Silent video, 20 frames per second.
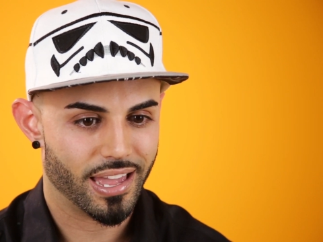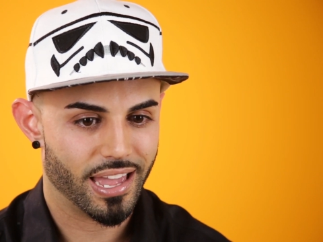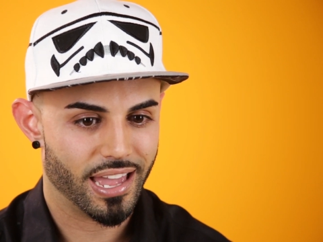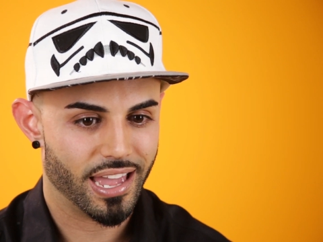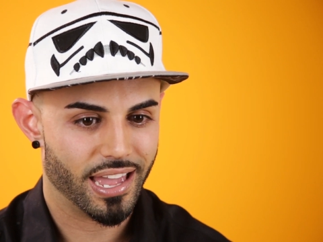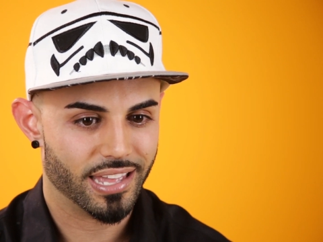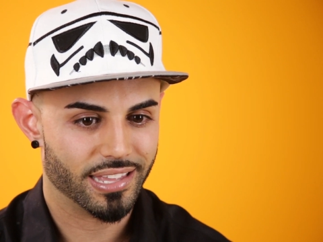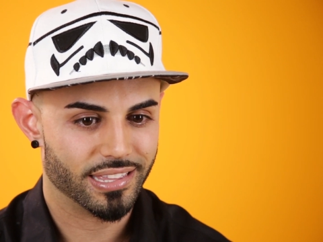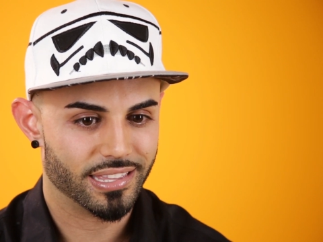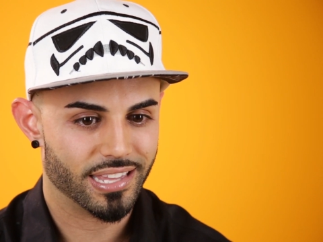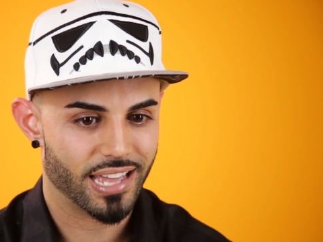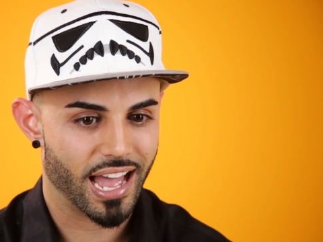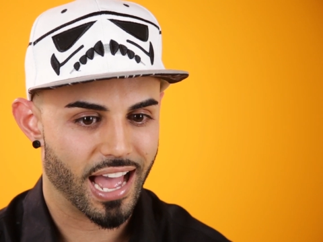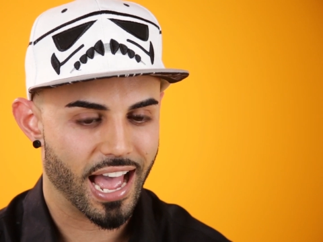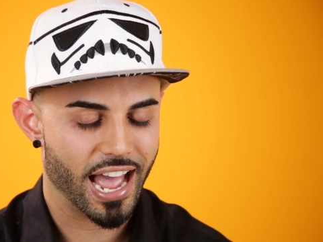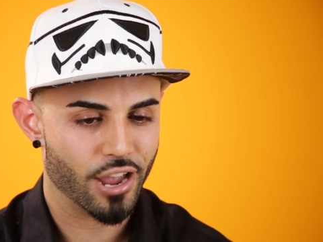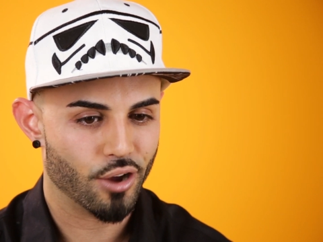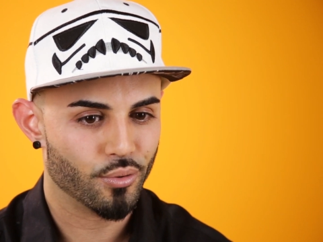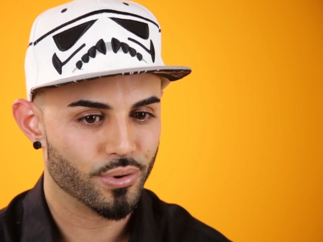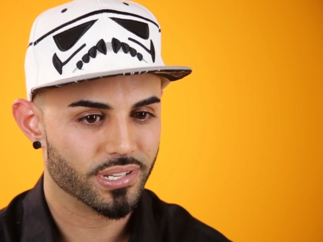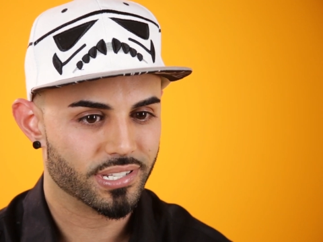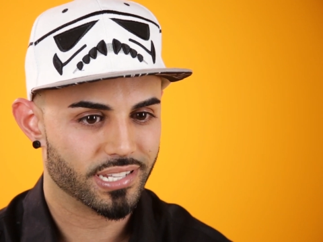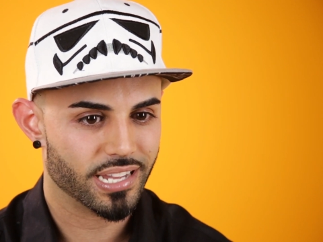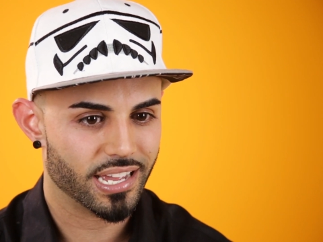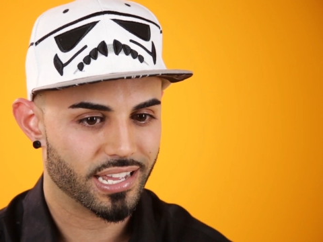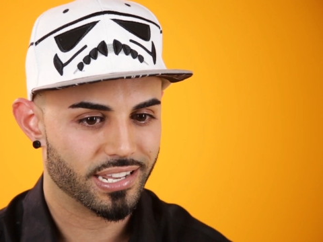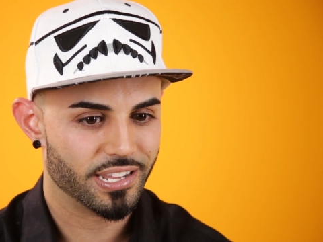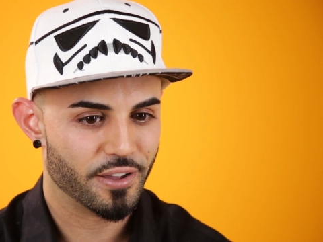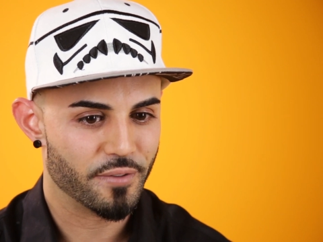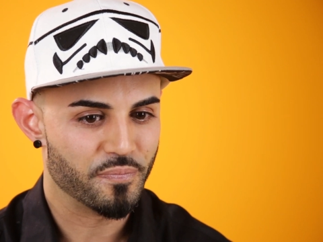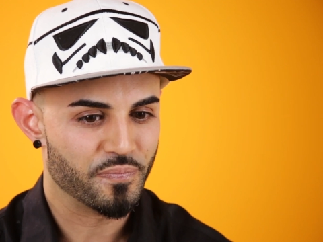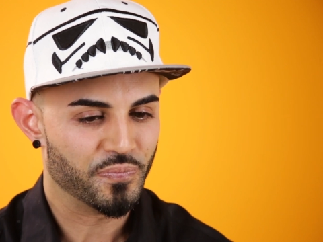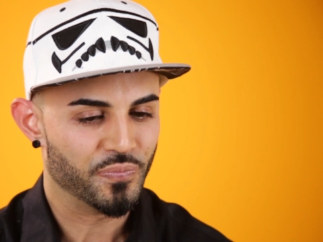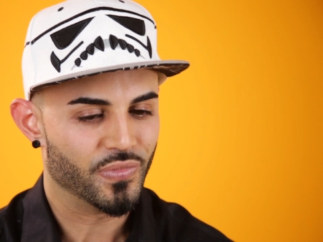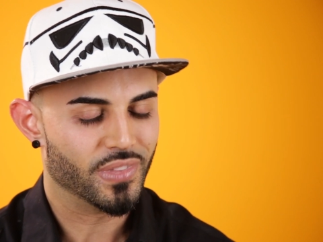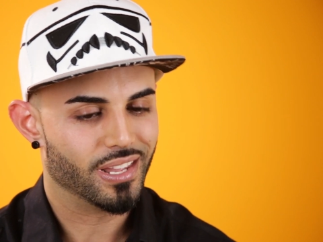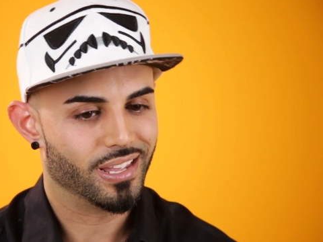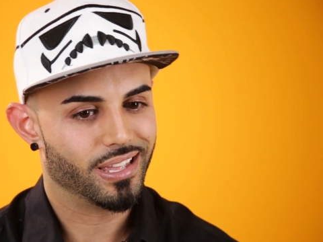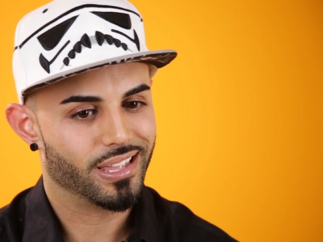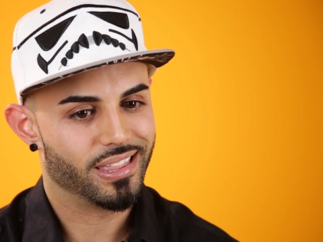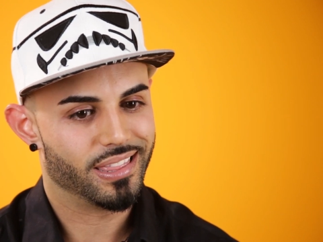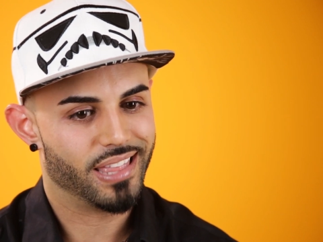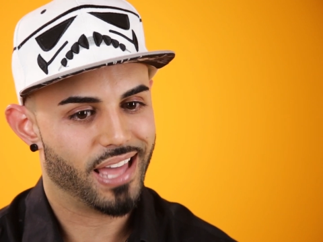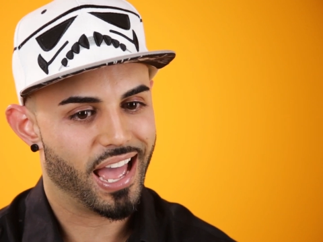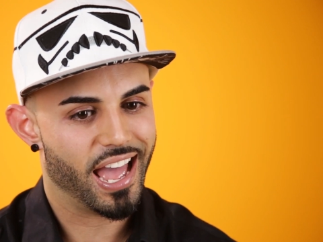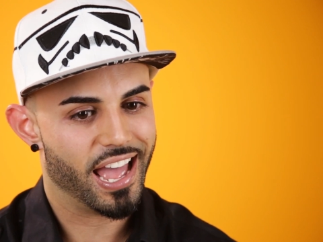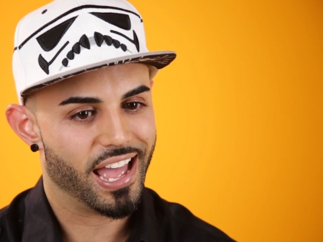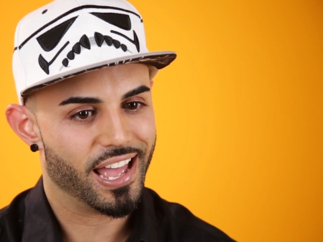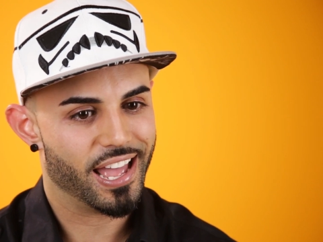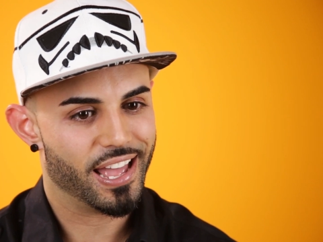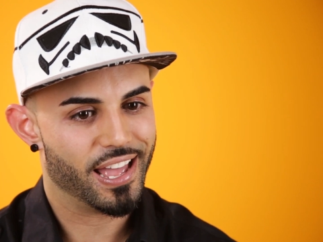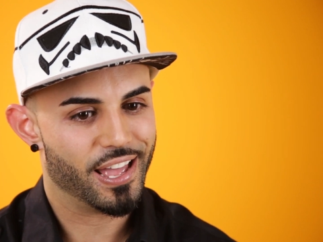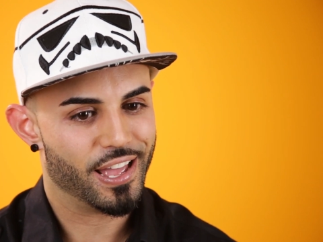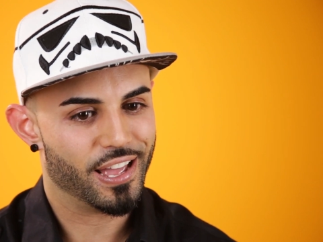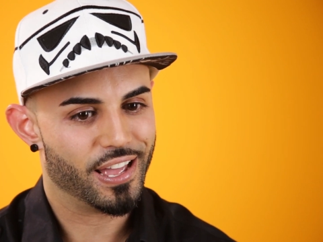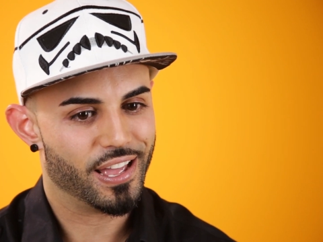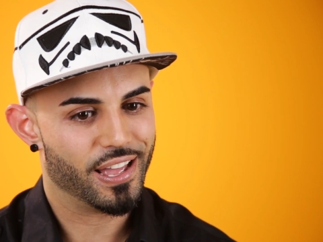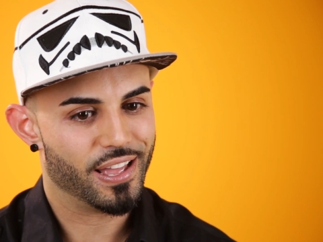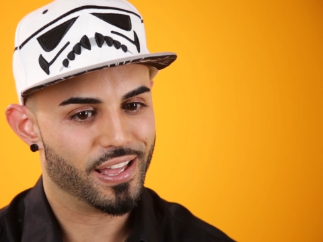And I always said that